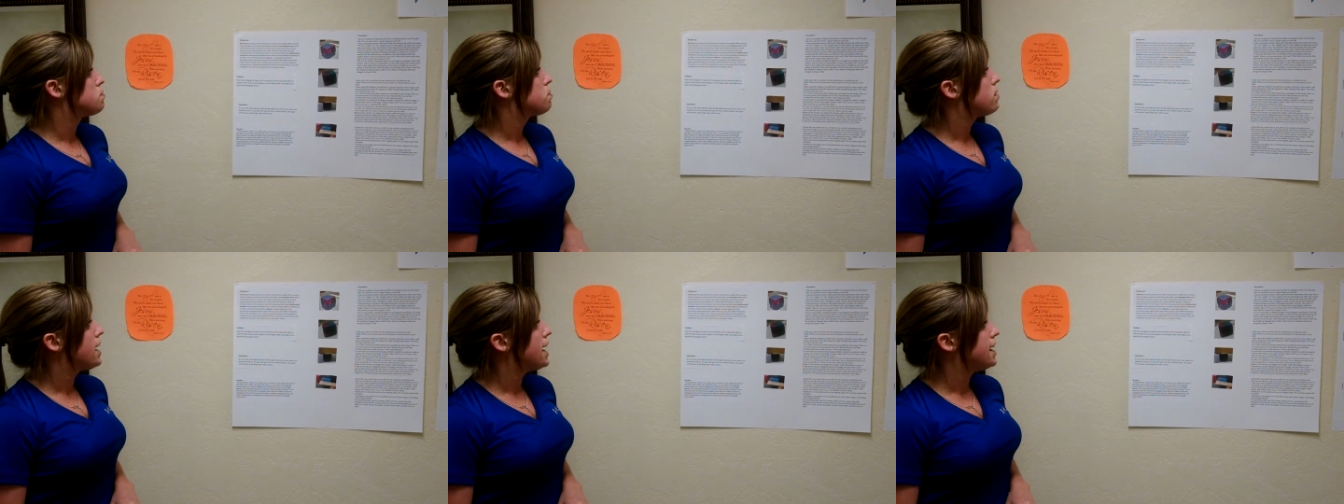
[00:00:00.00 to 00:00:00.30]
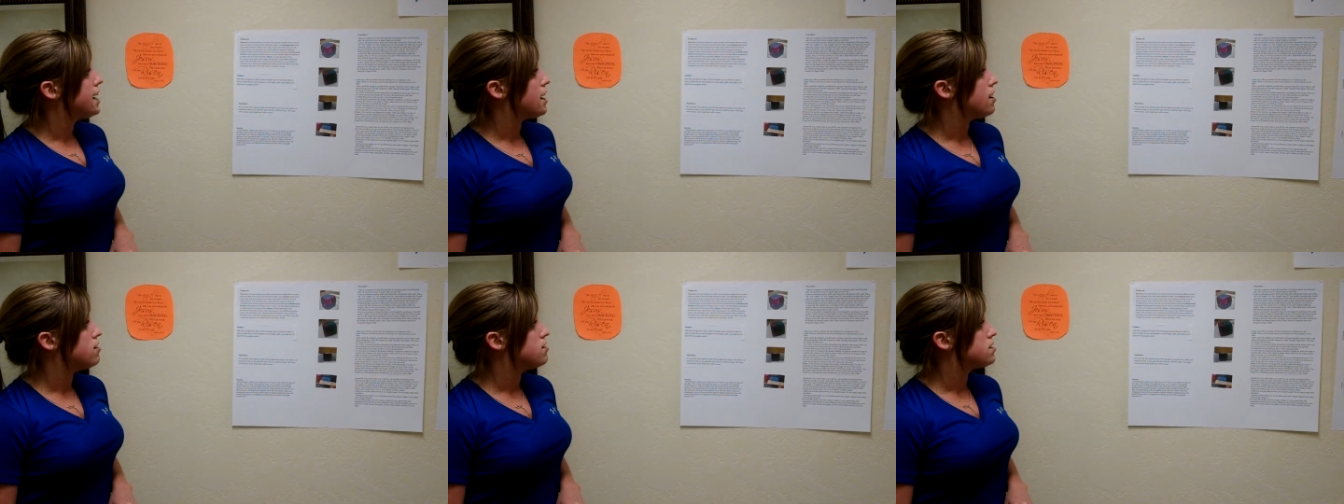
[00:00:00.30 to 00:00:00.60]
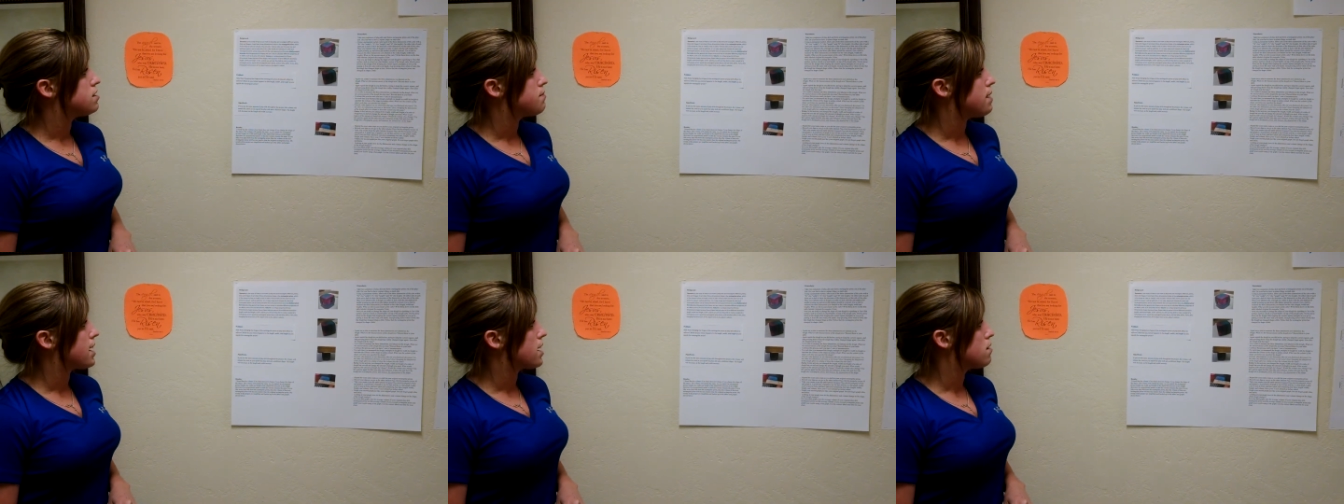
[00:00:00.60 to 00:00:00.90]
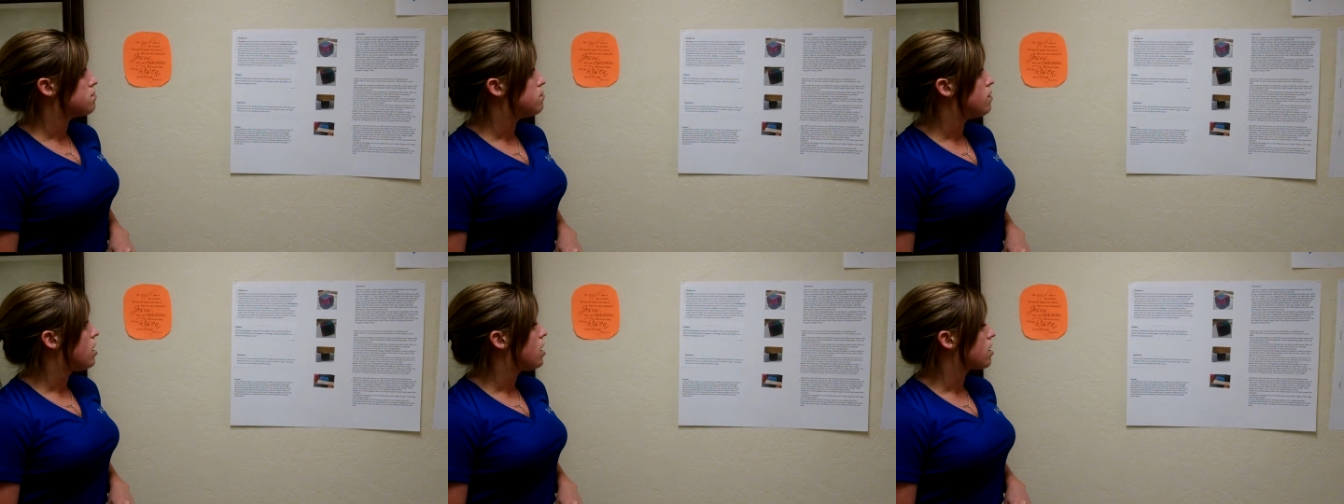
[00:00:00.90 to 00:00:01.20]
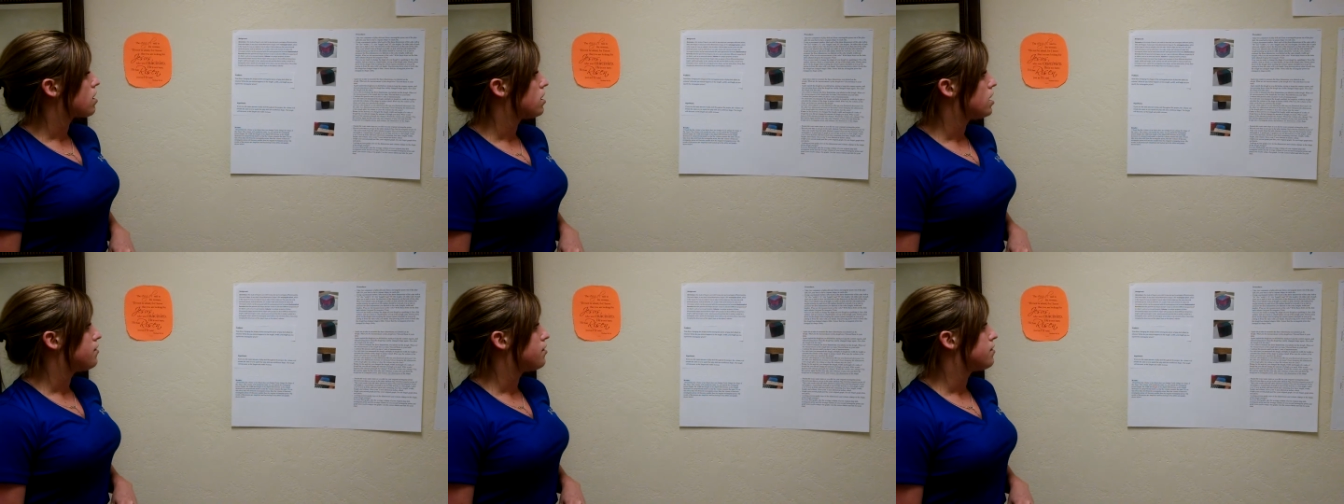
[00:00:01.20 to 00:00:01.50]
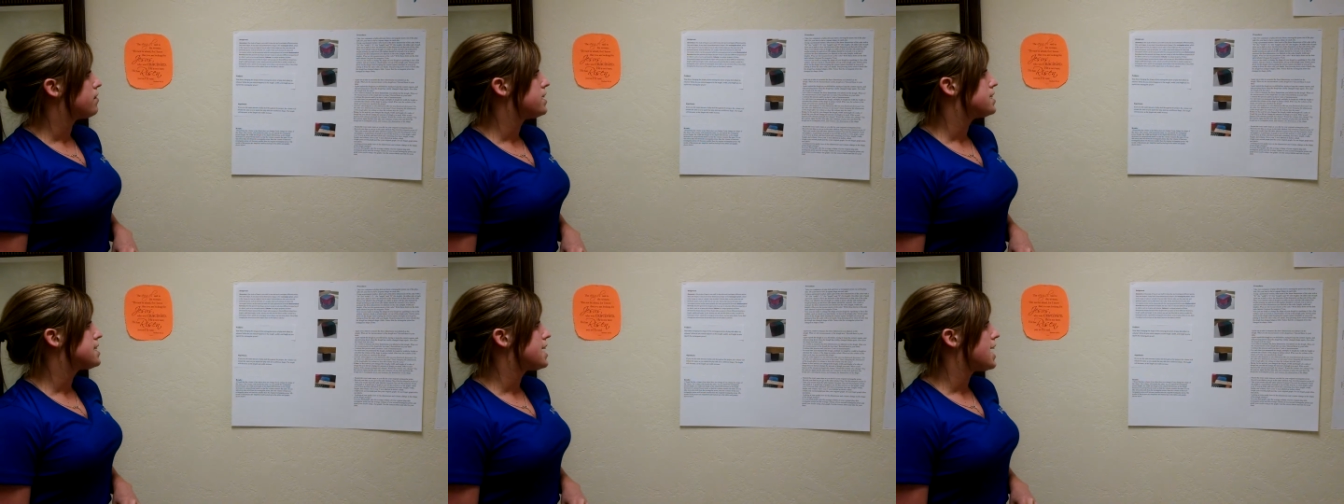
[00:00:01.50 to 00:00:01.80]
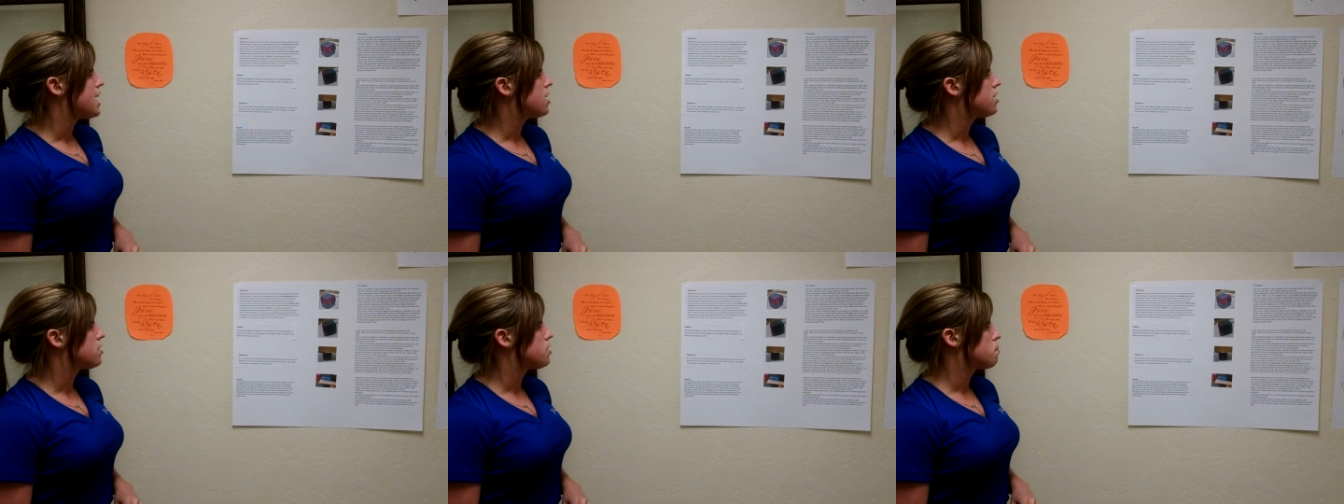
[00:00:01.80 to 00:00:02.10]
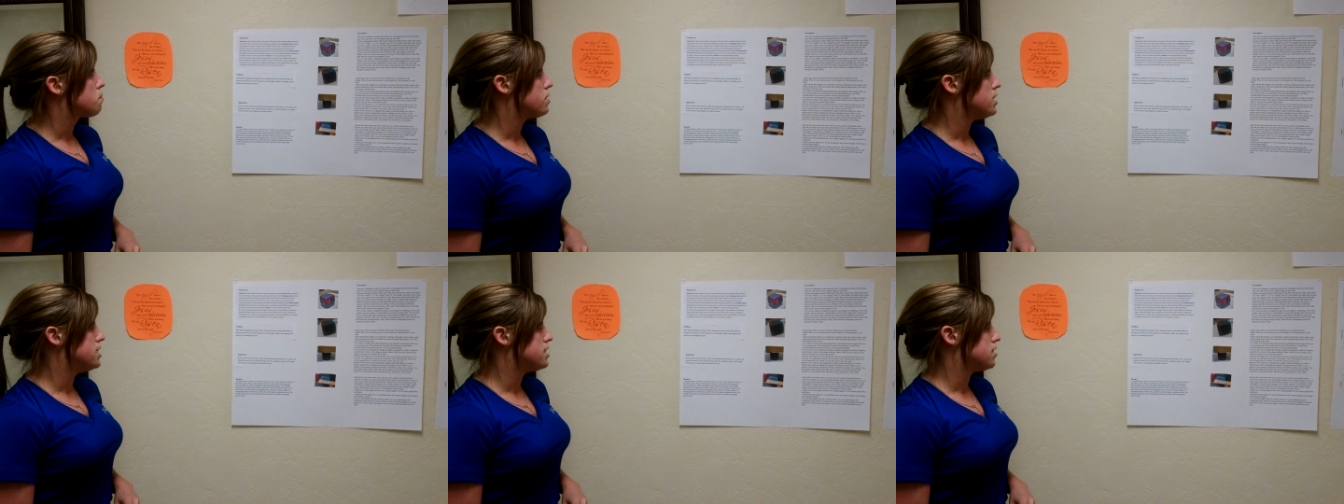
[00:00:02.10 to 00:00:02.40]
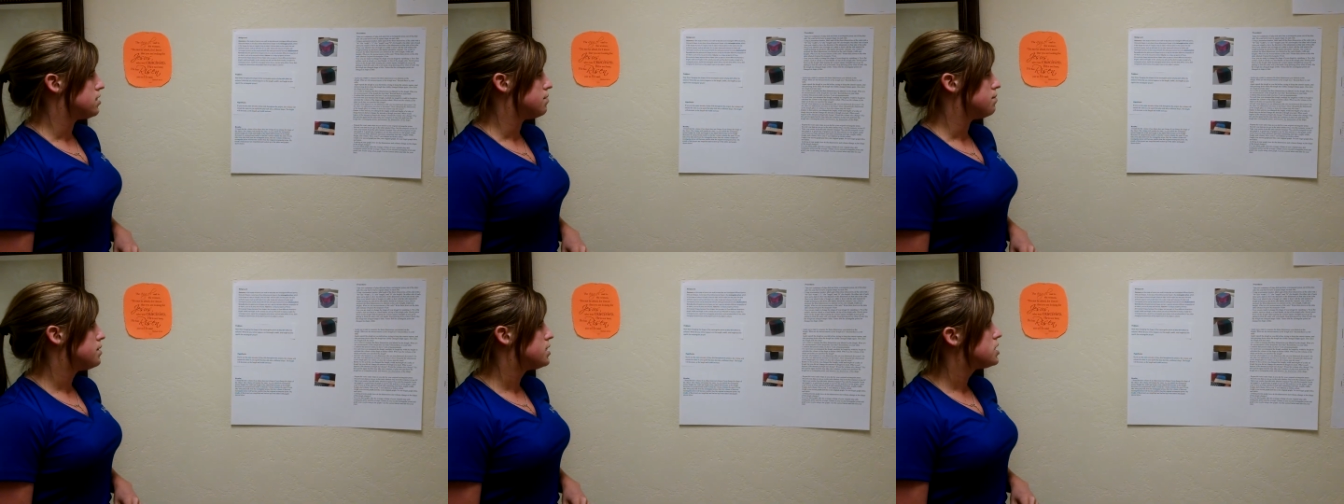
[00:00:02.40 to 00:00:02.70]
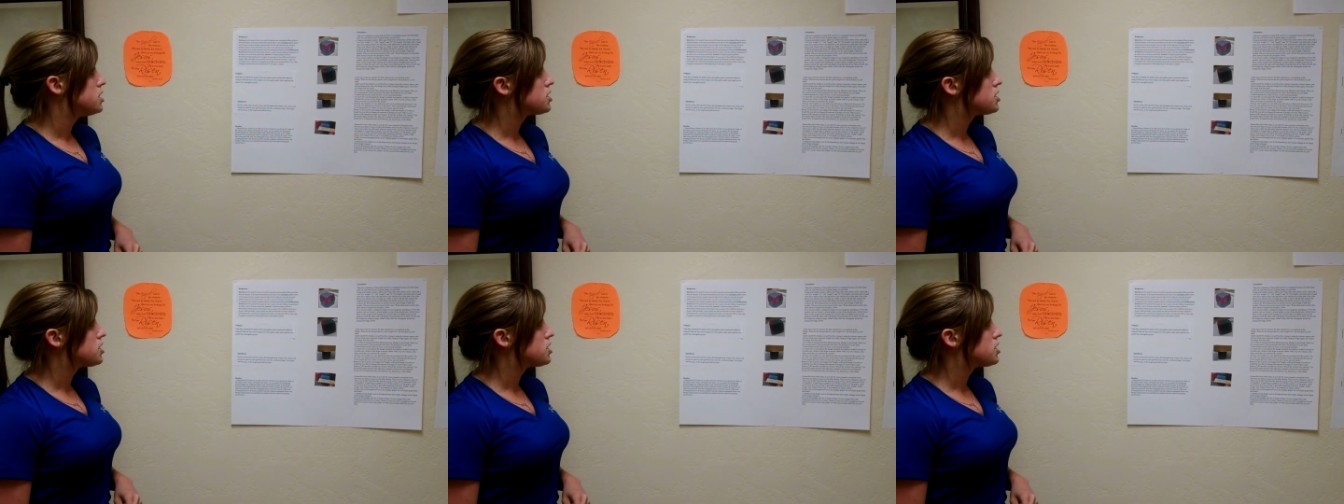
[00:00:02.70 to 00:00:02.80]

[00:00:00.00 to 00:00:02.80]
Play-doh to make a model of a rectangular prism.